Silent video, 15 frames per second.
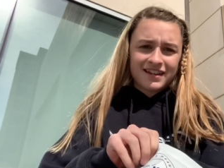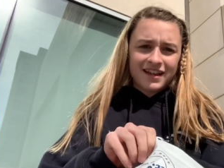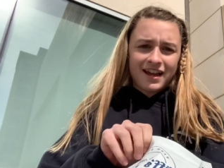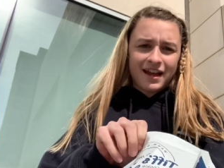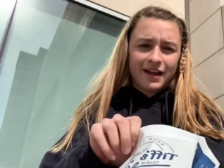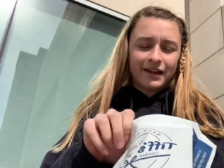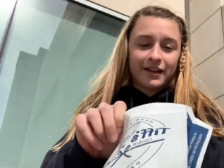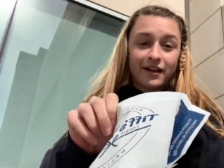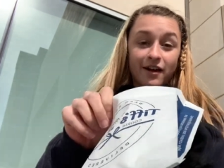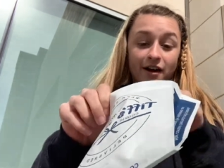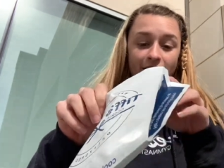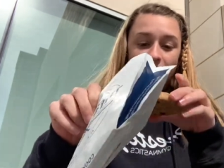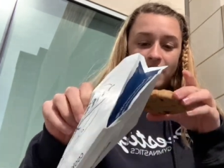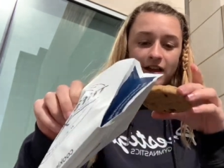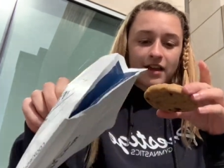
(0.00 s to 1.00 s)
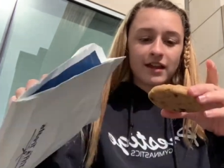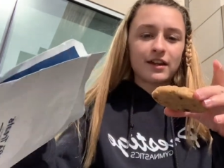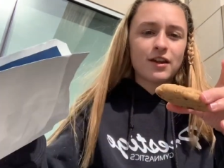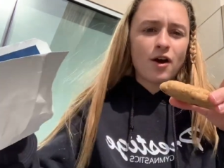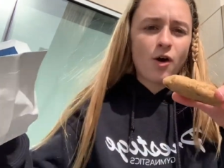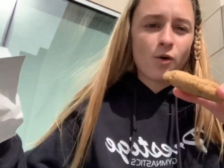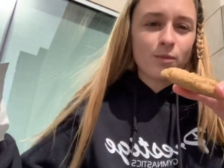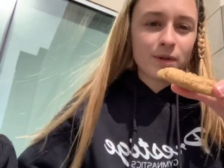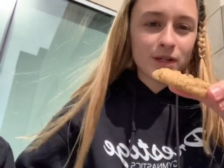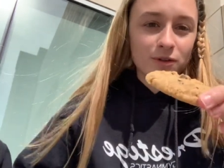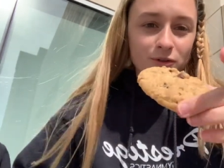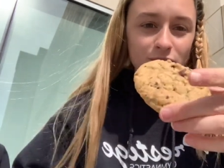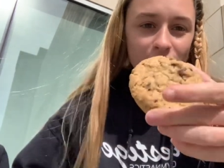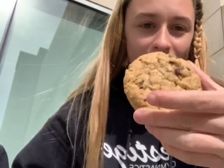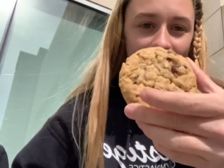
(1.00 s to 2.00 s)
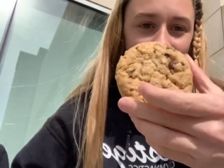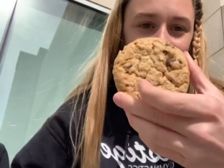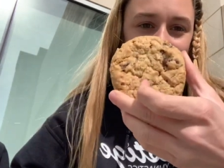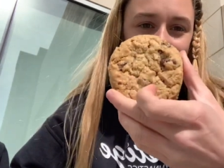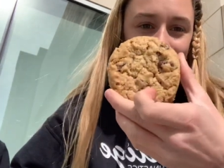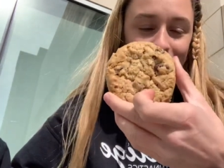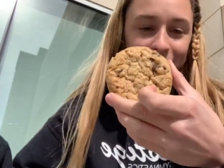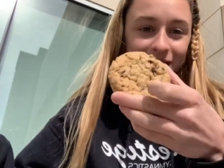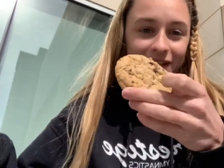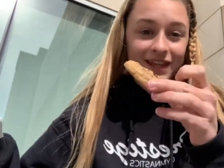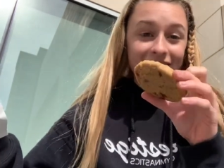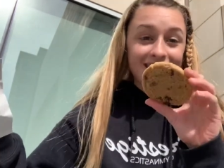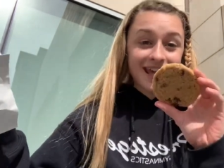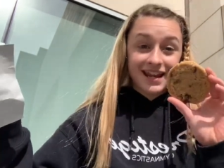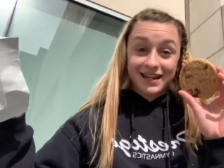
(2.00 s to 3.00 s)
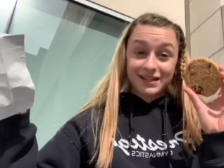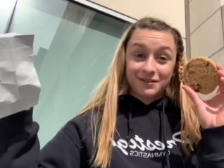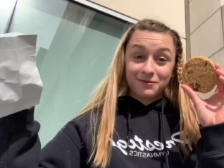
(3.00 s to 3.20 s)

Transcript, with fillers: I got an oatmeal chocolate chip cookie, and it's